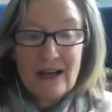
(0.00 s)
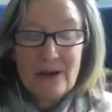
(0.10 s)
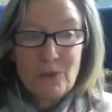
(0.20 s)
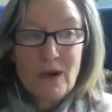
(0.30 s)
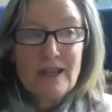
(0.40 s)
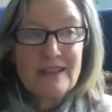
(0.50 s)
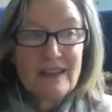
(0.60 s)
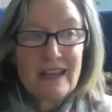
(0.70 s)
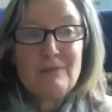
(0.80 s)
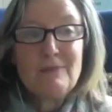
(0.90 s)
what
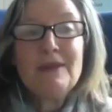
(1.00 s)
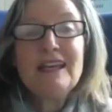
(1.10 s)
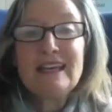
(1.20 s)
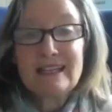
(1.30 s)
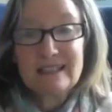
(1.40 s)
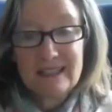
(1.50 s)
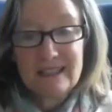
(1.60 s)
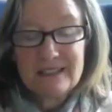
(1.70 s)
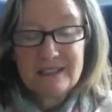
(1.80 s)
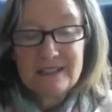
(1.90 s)
they mean
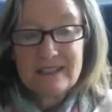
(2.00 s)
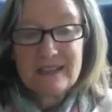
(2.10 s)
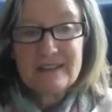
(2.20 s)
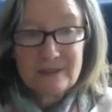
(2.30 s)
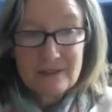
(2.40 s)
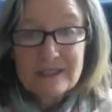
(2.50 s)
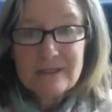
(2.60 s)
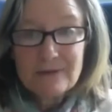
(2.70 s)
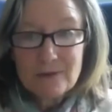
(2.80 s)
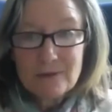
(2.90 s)
is that there is
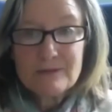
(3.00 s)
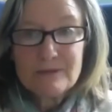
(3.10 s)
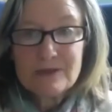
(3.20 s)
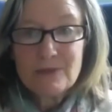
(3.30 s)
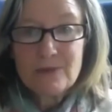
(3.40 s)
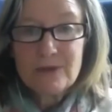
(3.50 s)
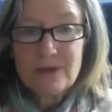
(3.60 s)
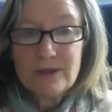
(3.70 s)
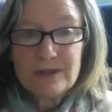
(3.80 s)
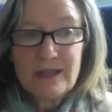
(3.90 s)
a formless
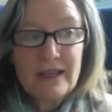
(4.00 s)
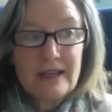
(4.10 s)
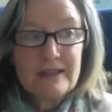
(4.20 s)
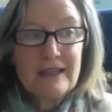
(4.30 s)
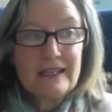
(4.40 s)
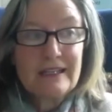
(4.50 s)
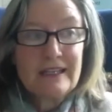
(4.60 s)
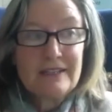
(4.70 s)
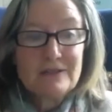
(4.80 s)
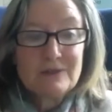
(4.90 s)
world that
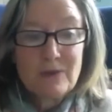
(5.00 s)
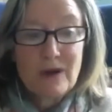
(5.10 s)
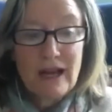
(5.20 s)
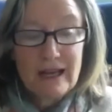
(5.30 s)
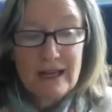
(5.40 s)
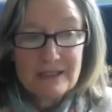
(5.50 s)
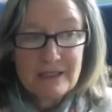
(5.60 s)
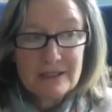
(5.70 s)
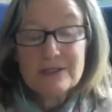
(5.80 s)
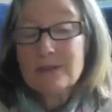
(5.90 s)
gives rise
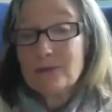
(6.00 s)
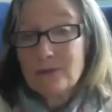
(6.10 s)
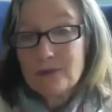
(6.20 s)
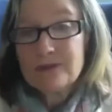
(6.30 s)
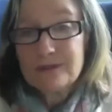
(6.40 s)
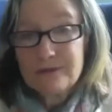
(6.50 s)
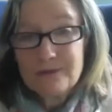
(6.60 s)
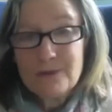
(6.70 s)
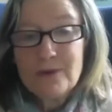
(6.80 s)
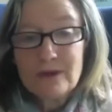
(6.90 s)
to the world of
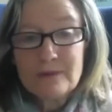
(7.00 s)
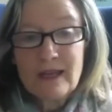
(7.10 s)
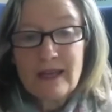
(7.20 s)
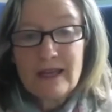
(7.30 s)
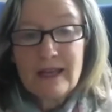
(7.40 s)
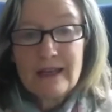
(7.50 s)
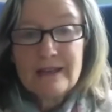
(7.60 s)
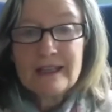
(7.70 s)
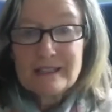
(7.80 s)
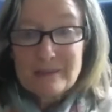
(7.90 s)
form
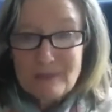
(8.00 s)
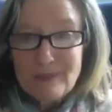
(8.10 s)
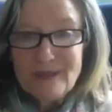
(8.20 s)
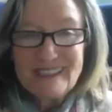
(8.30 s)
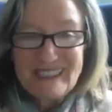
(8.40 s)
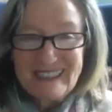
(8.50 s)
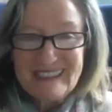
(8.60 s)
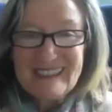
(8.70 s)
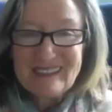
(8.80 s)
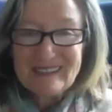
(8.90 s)
that is built into